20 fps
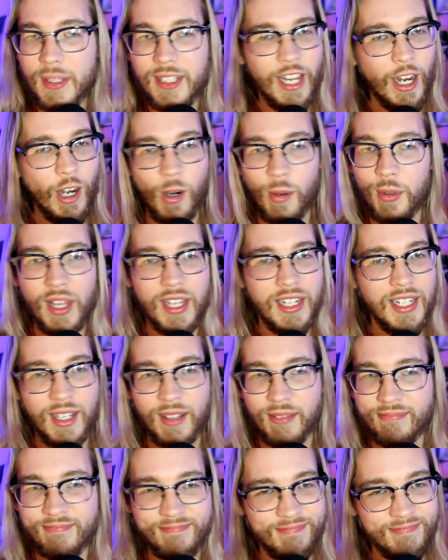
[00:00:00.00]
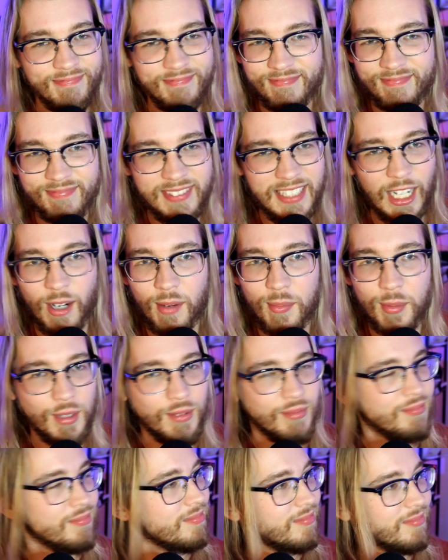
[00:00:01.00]
Terrible idea.
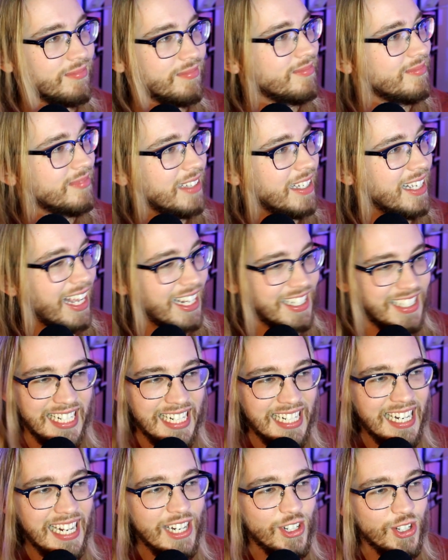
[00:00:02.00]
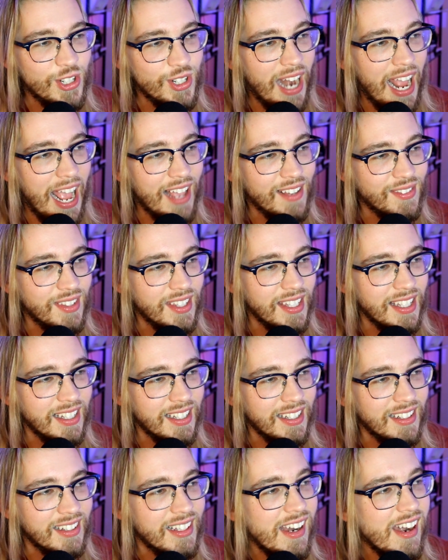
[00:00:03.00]
Terrible. Yeah. A teenager
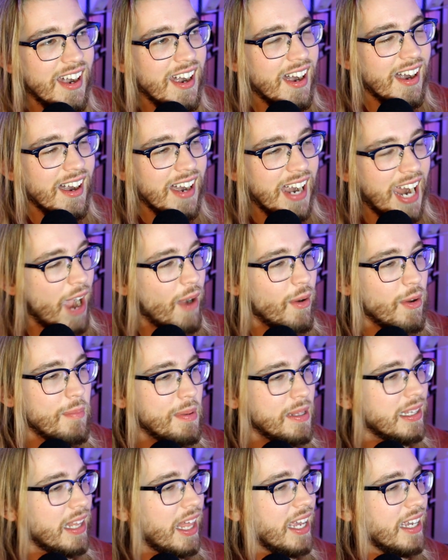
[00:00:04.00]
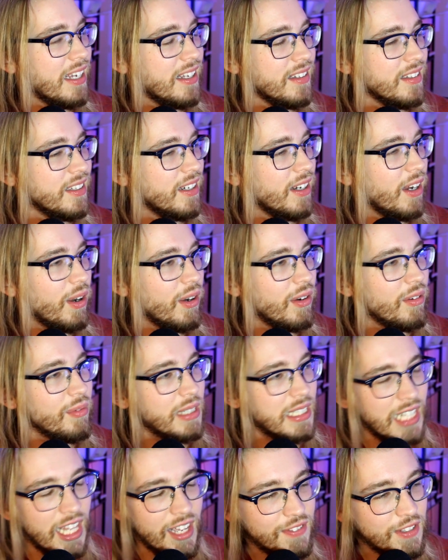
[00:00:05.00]
asking, I would be like, you know,
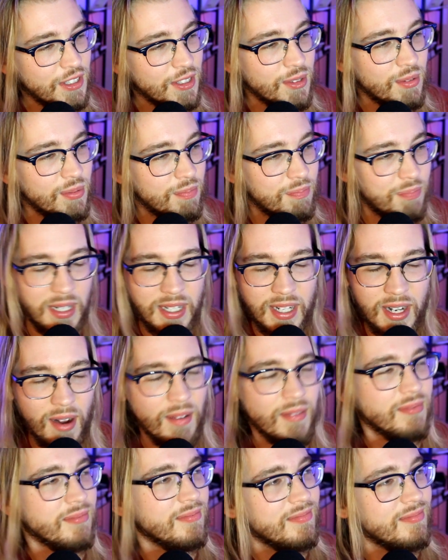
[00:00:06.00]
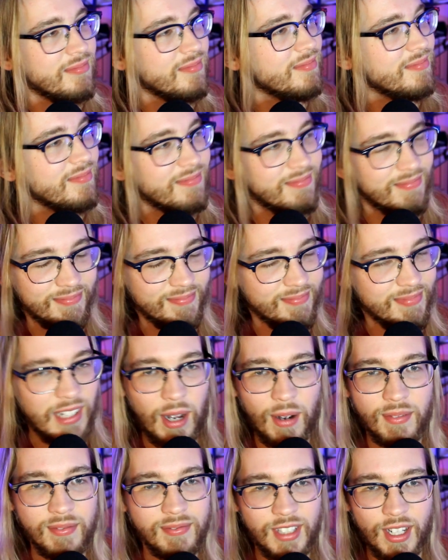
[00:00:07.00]
we love you, but no. Mm-mm.
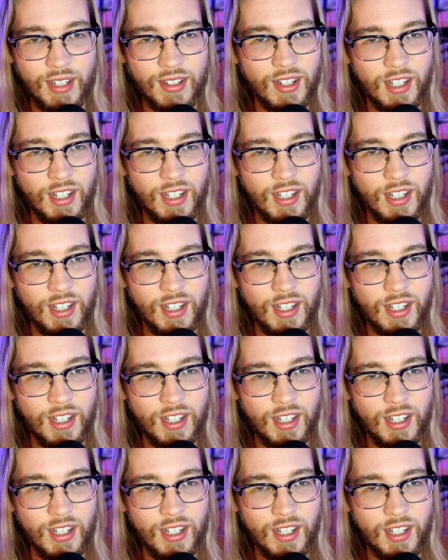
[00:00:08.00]
No, no,